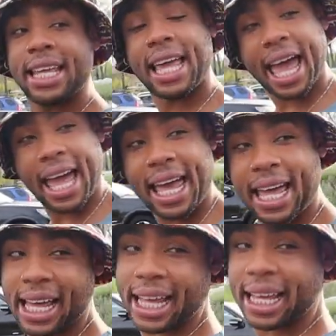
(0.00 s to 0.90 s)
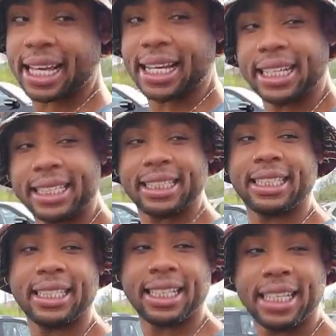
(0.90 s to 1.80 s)
real? Yes. Like,
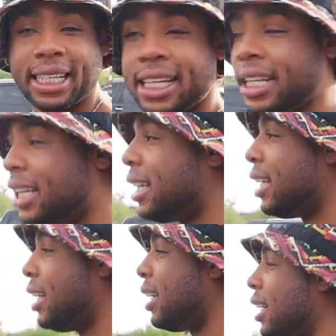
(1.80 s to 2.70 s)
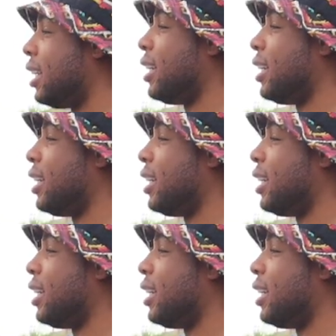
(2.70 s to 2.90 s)
oh, when the new video comes out,